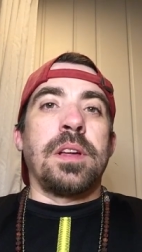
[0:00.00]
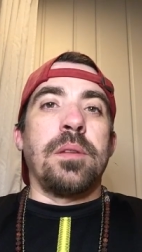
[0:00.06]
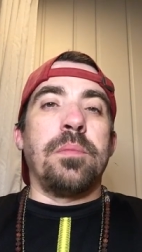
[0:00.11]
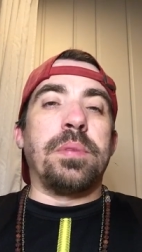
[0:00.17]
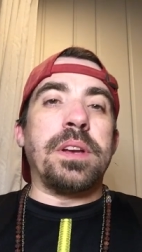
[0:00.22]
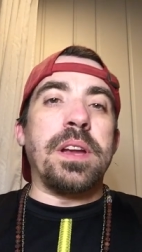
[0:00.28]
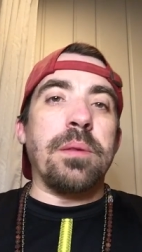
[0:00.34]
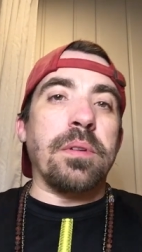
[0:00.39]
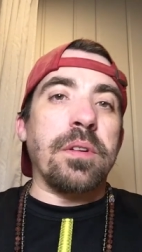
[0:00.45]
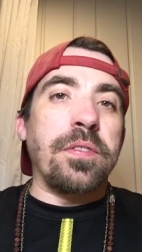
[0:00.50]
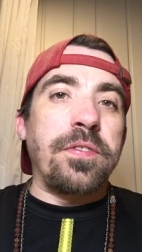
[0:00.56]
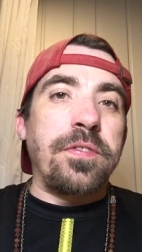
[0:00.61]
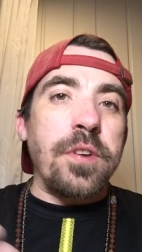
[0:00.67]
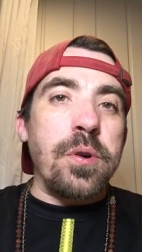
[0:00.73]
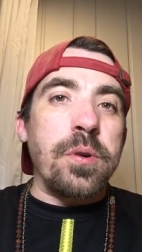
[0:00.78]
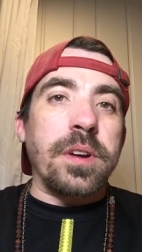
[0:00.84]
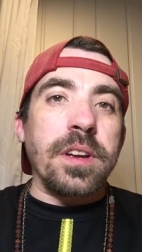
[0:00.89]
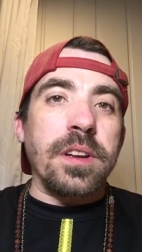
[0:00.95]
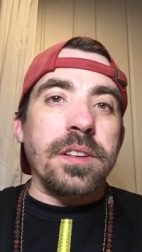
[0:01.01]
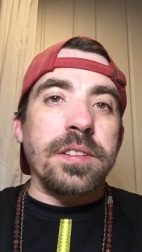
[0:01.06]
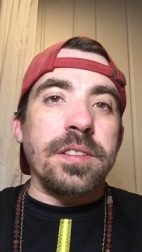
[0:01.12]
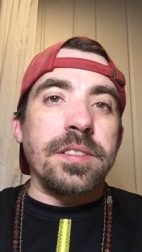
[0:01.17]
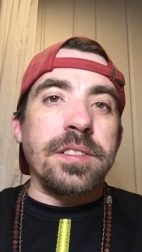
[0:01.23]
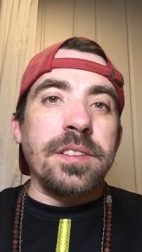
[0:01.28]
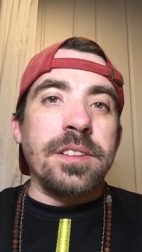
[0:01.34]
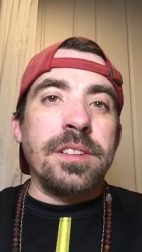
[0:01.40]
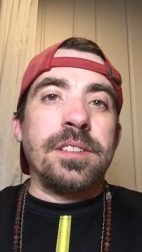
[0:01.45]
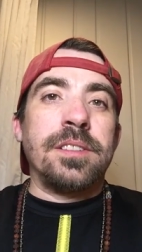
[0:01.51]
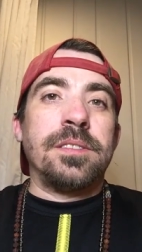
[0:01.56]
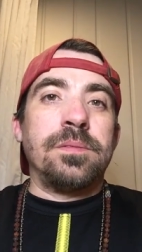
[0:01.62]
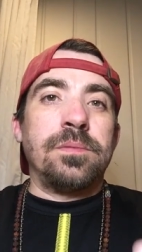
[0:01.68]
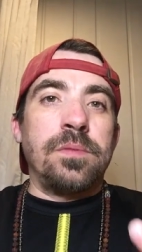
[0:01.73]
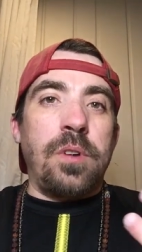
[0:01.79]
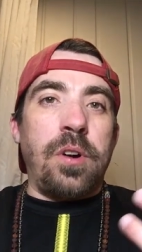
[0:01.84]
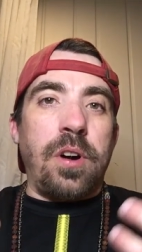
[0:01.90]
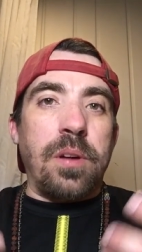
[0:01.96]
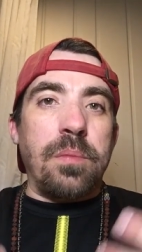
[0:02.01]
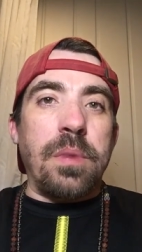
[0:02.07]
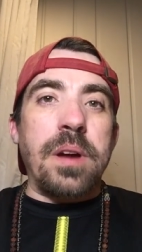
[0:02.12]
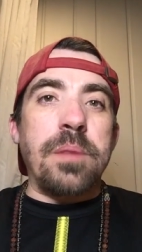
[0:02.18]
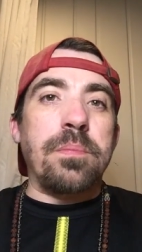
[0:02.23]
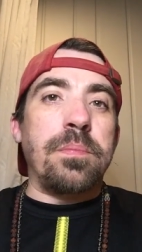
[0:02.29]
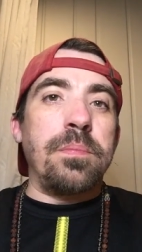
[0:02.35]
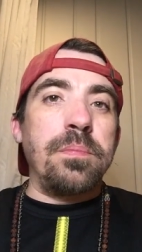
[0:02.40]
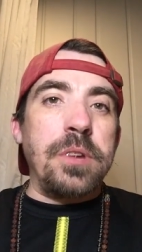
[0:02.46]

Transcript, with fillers: being able to focus on my,